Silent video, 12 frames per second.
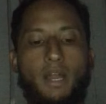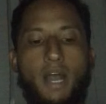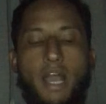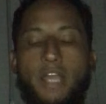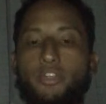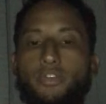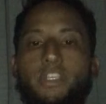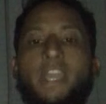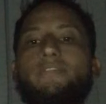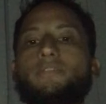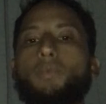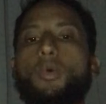Uh, it just
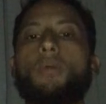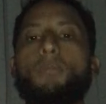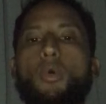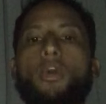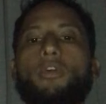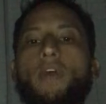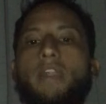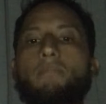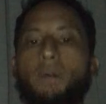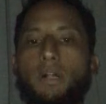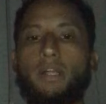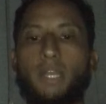gives more and more
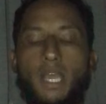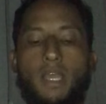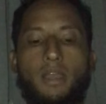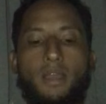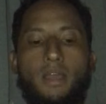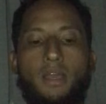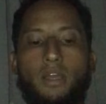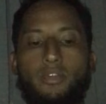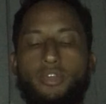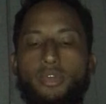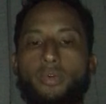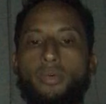credibility
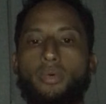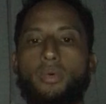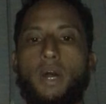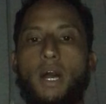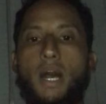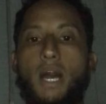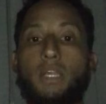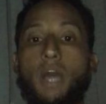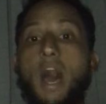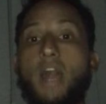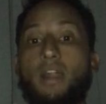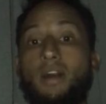to uh, a
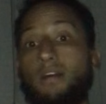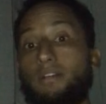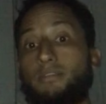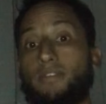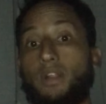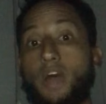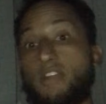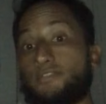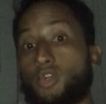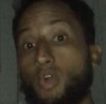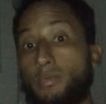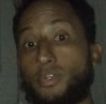lot of a lot of
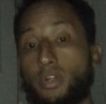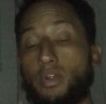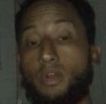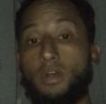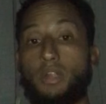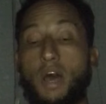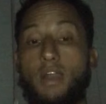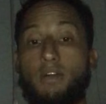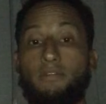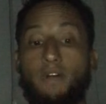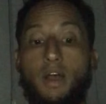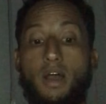scripture, a lot
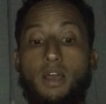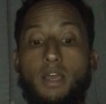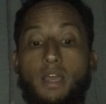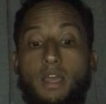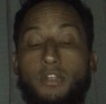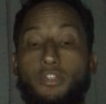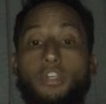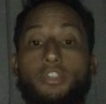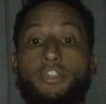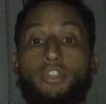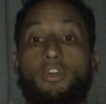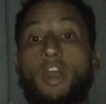of uh,
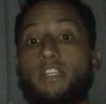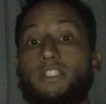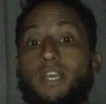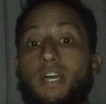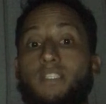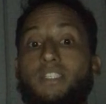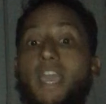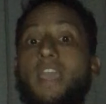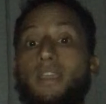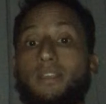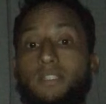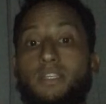Jesus Christ's uh,
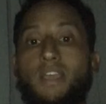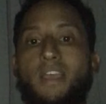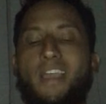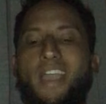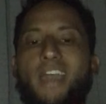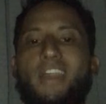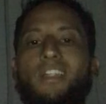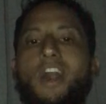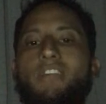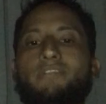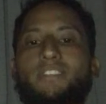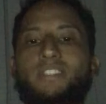sayings, and a
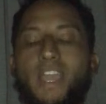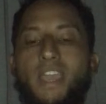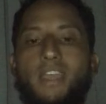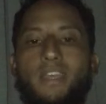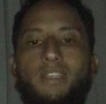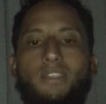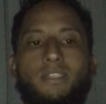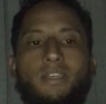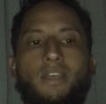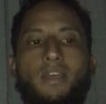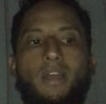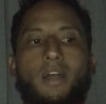lot of his sayings.
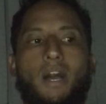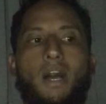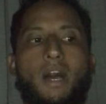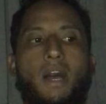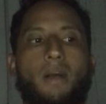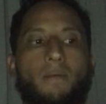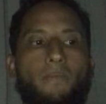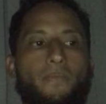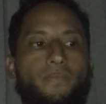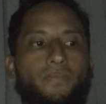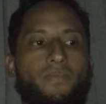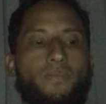Um,
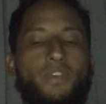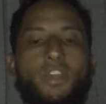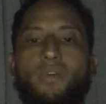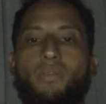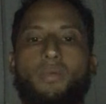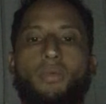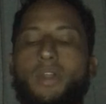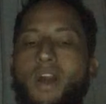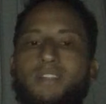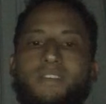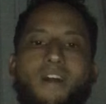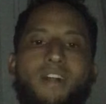you know, we're
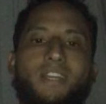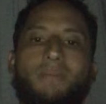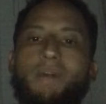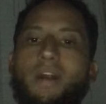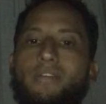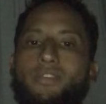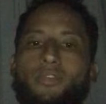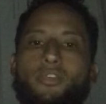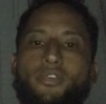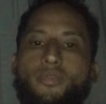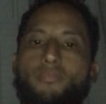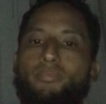not talking about your,
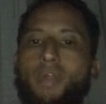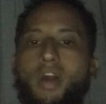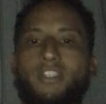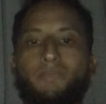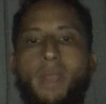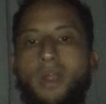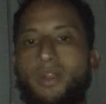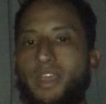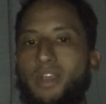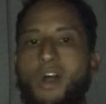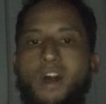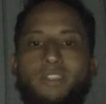your prosperity
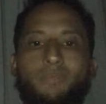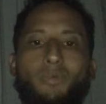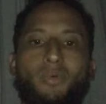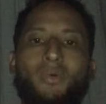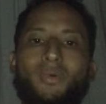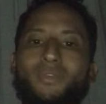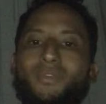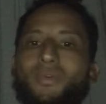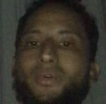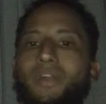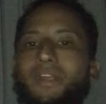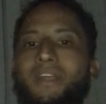gospels
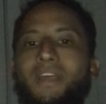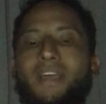or